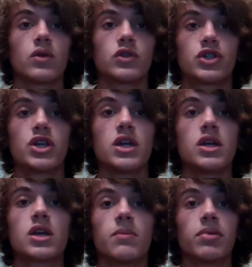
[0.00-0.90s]

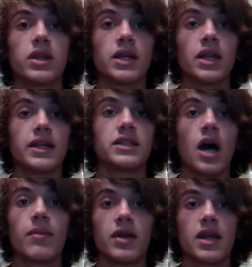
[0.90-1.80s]
She completely
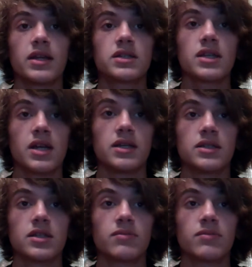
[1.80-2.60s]
dominates his